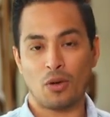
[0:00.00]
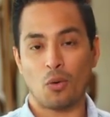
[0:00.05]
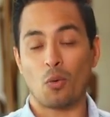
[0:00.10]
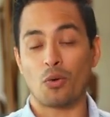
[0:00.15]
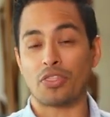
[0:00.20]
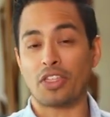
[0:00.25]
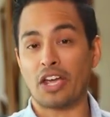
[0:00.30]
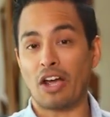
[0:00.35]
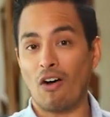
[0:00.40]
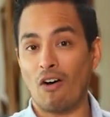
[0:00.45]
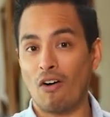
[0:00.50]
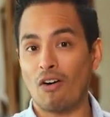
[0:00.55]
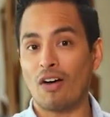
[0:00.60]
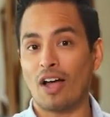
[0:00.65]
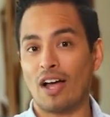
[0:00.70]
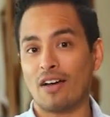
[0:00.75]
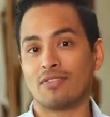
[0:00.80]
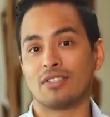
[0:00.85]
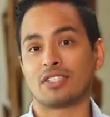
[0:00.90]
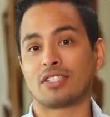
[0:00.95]
What they all
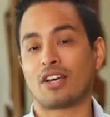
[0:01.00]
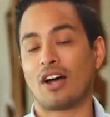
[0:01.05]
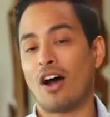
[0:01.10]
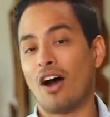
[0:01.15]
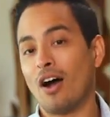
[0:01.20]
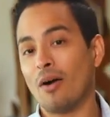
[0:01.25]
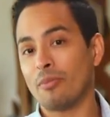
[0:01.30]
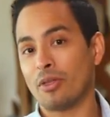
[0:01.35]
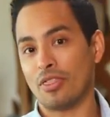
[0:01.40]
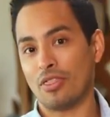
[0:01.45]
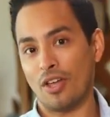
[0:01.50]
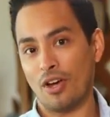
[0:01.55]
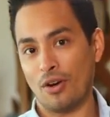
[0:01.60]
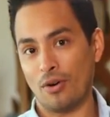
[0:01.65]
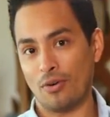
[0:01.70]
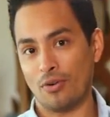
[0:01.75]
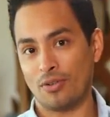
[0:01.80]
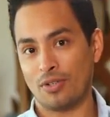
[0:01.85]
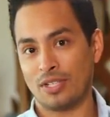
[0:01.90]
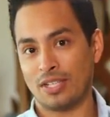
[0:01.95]
have in common,
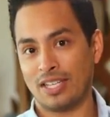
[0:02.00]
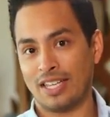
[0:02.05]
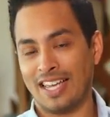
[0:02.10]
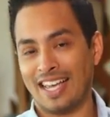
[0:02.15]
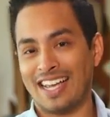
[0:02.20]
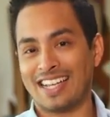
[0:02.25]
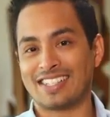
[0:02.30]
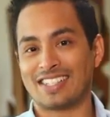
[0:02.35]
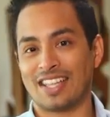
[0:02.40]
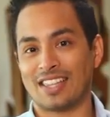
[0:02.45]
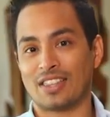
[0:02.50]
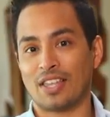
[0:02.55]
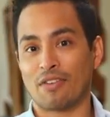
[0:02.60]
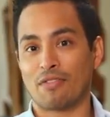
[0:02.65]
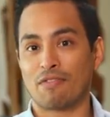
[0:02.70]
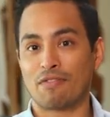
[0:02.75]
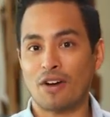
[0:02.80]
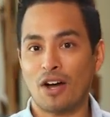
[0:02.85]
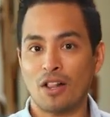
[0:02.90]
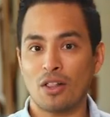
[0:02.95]
though, is that they
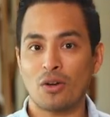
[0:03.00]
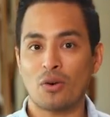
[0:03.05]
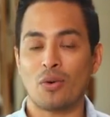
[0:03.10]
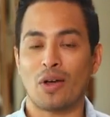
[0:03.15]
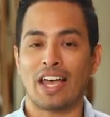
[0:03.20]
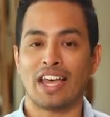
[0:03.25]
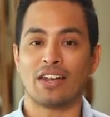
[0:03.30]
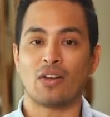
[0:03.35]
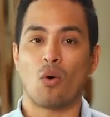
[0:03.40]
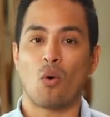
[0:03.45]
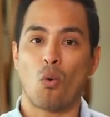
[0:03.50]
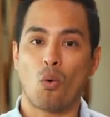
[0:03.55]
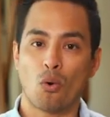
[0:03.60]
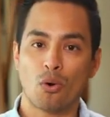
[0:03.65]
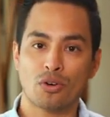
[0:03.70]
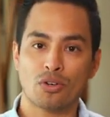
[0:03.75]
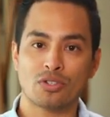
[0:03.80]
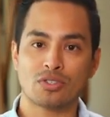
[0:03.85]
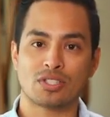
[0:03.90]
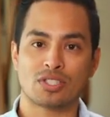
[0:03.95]
follow an
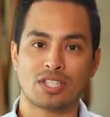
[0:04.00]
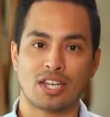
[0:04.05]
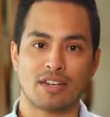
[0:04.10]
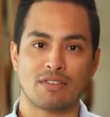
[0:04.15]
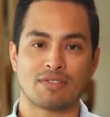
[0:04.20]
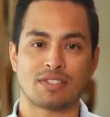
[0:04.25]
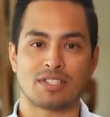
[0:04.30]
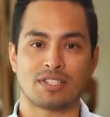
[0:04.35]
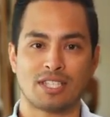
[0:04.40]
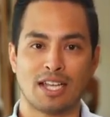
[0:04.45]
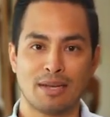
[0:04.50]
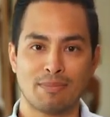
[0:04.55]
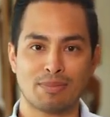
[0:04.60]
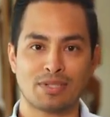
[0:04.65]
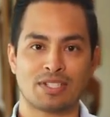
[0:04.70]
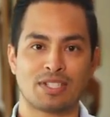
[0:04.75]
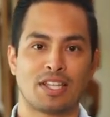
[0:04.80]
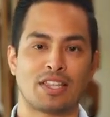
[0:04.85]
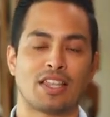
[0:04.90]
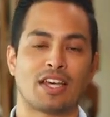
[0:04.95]
ordered set of
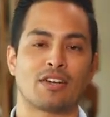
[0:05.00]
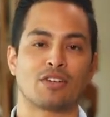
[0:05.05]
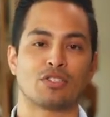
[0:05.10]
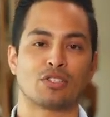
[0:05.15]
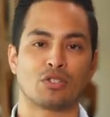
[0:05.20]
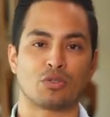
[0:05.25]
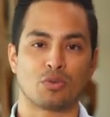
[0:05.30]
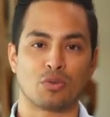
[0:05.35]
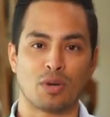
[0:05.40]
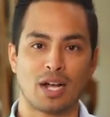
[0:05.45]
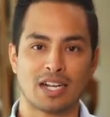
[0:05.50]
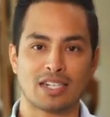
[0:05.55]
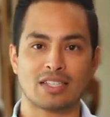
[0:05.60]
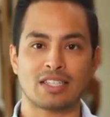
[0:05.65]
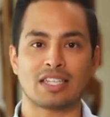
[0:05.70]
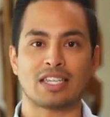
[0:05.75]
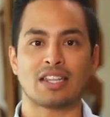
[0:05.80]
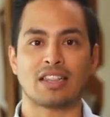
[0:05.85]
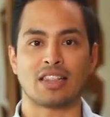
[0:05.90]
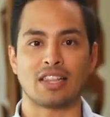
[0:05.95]
steps that are
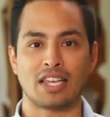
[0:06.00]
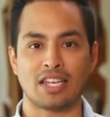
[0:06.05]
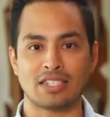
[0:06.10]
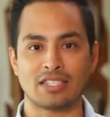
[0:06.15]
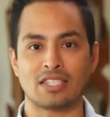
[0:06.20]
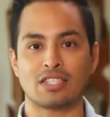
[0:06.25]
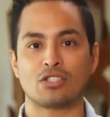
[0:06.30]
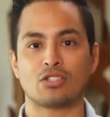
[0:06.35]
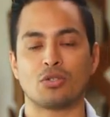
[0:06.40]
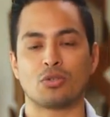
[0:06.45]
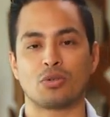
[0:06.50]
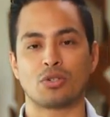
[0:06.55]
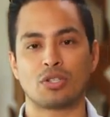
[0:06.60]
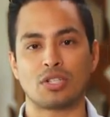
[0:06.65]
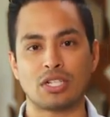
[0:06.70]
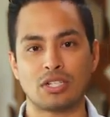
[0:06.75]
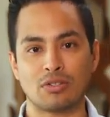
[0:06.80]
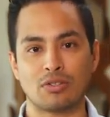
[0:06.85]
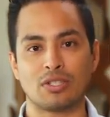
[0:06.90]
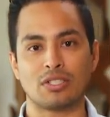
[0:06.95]
directly linked to
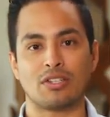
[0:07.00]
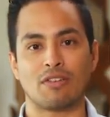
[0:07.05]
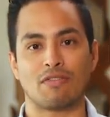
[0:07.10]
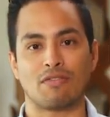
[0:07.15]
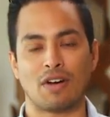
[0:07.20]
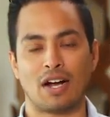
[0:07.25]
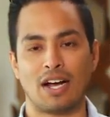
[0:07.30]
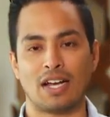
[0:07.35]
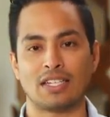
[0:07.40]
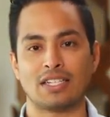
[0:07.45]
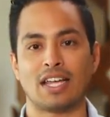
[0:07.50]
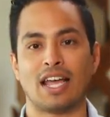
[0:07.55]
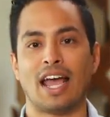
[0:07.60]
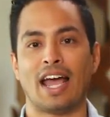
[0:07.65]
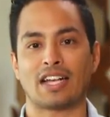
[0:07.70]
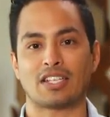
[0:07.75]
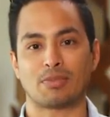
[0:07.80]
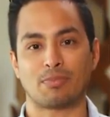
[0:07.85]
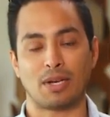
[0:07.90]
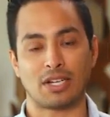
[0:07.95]
clearly defined
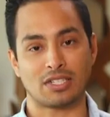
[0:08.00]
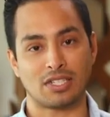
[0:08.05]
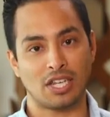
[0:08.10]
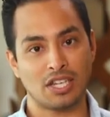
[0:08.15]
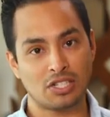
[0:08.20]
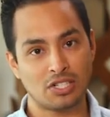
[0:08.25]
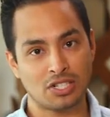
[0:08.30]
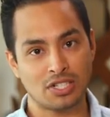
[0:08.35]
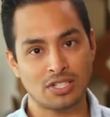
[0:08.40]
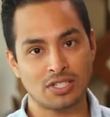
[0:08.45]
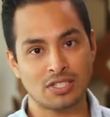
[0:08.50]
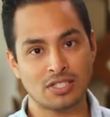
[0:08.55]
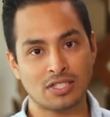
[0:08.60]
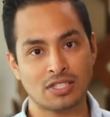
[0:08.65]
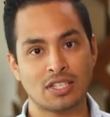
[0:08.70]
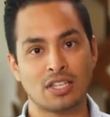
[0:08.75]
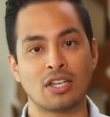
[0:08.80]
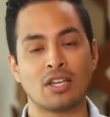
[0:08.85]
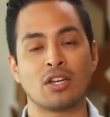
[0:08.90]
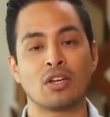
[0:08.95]
expectations,
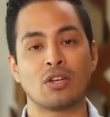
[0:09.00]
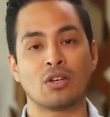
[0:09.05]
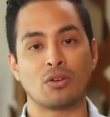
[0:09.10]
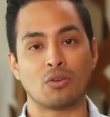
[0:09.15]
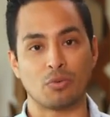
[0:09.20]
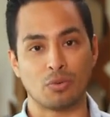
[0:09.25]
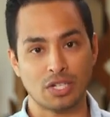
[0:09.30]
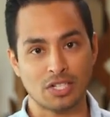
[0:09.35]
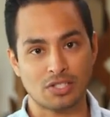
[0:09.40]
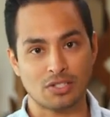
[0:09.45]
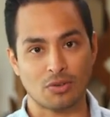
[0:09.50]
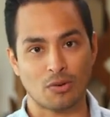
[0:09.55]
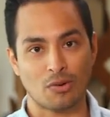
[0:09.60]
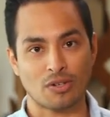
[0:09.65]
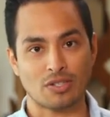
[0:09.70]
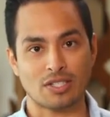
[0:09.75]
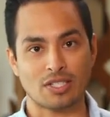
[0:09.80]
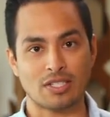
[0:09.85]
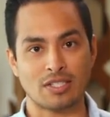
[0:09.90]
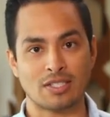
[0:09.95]

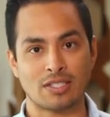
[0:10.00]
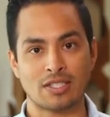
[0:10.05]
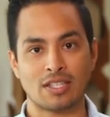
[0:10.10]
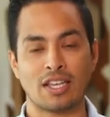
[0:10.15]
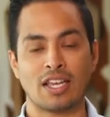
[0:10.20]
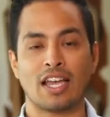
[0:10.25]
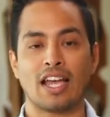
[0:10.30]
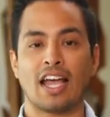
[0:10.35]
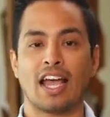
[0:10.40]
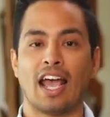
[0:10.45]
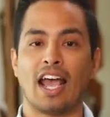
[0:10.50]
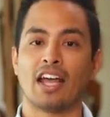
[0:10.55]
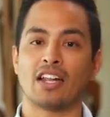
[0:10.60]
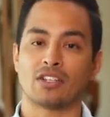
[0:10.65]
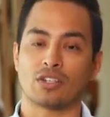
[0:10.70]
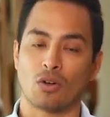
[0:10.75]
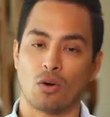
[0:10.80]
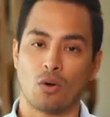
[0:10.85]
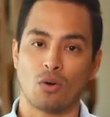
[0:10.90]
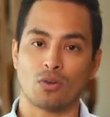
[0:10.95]
resources,
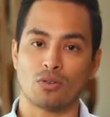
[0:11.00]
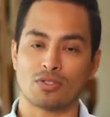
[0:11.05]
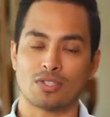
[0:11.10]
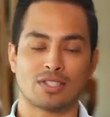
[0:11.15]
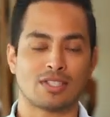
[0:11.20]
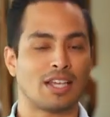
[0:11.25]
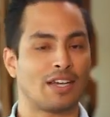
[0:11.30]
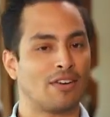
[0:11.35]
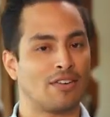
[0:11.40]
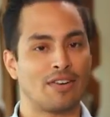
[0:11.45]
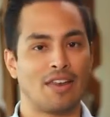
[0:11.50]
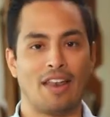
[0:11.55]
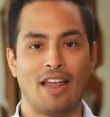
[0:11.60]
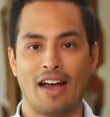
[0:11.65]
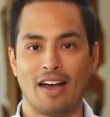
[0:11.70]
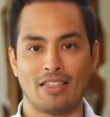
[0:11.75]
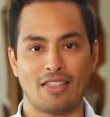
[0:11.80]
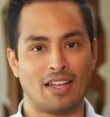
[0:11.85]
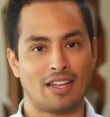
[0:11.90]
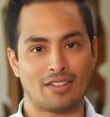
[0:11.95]
and goals that are
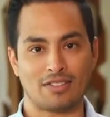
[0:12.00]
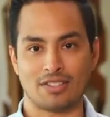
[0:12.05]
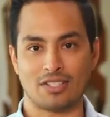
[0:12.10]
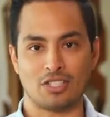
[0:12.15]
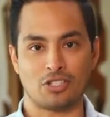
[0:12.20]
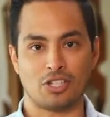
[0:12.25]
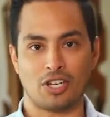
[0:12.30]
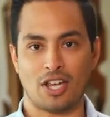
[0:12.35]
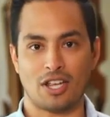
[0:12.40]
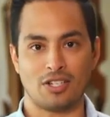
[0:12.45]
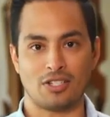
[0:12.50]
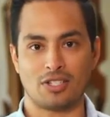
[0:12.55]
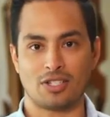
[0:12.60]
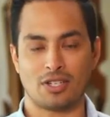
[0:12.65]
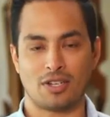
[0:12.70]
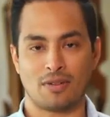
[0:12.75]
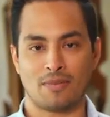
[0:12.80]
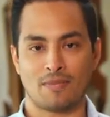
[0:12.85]
not likely to change.